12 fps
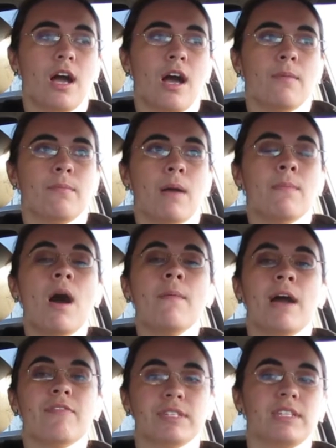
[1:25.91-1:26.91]
Um, my mom
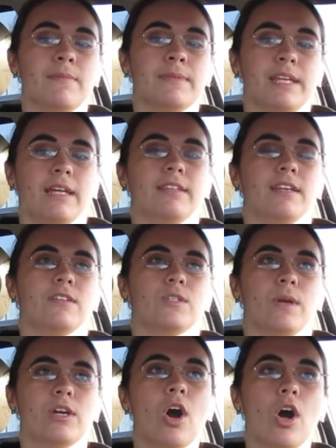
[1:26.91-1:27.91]
had the same exact thing.
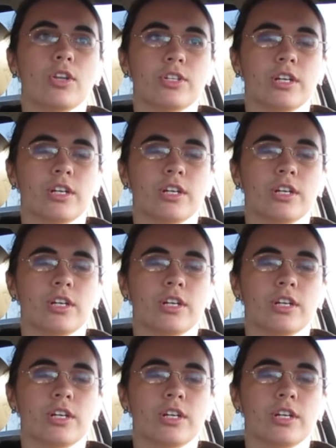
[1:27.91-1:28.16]
So I called